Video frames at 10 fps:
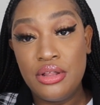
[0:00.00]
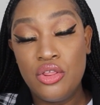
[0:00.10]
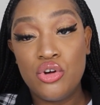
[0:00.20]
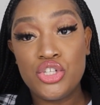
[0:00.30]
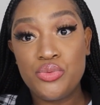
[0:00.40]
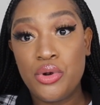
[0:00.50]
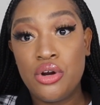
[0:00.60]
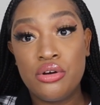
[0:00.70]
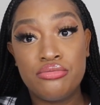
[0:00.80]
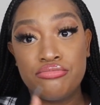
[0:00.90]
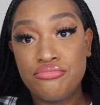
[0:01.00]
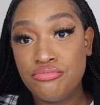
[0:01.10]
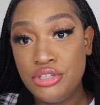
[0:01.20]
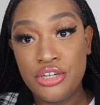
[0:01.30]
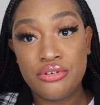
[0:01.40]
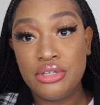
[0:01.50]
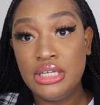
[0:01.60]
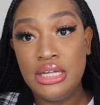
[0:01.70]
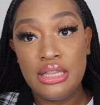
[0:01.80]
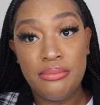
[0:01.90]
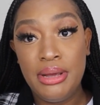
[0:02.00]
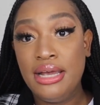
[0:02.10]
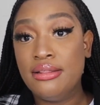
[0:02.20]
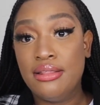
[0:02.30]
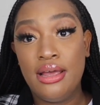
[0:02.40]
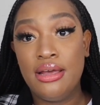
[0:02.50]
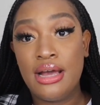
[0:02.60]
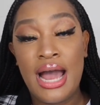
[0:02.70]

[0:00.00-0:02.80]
Those were literally the main thing.